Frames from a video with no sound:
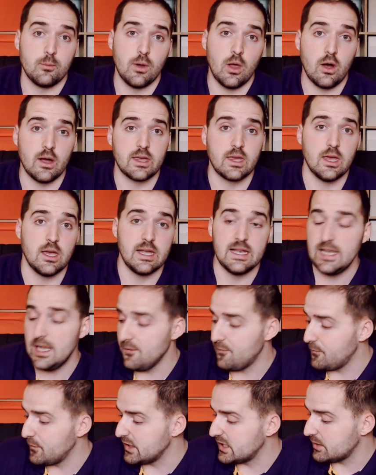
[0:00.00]
like Live
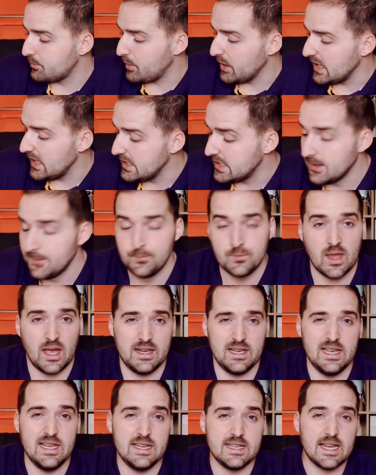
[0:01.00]
for Speed
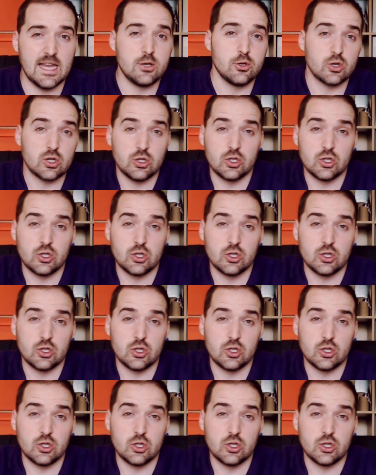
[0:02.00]
and Elite Dangerous,